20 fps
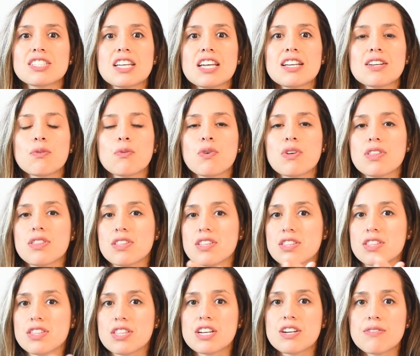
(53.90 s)
did with
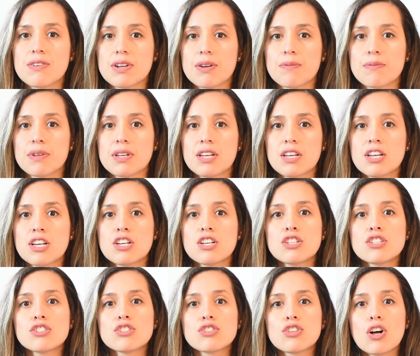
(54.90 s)
Ethereum.
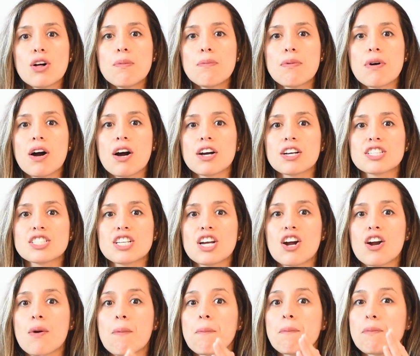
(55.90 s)
SolPunks
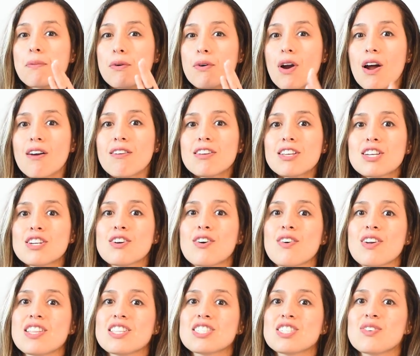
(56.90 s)
are probably
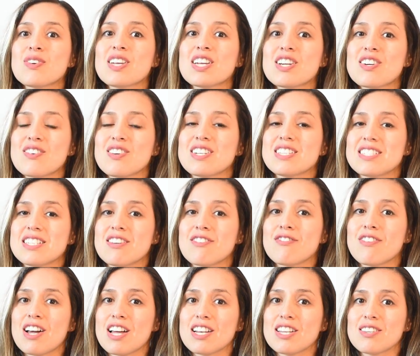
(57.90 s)
going to increase in
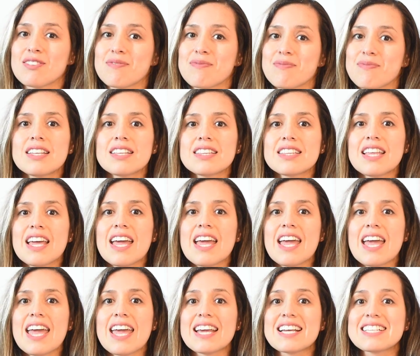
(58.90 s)
value.
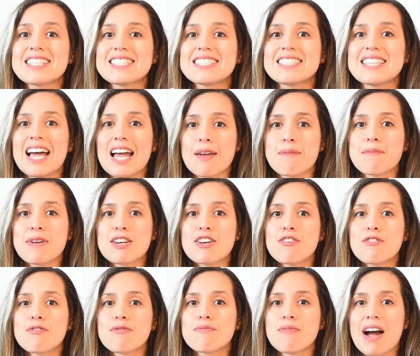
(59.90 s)
The excitement
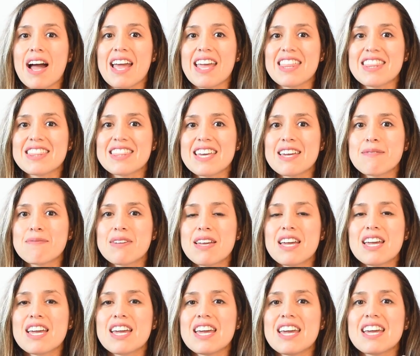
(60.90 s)
of buying them
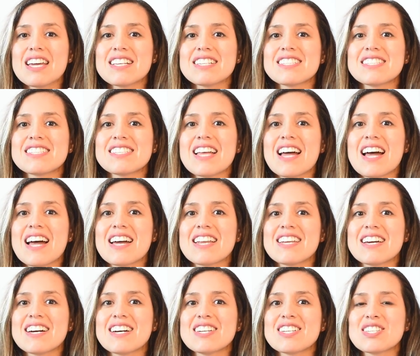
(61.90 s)
is
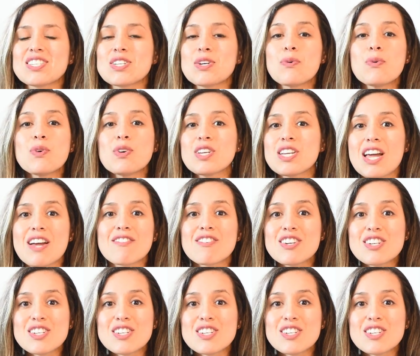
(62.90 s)
that you will never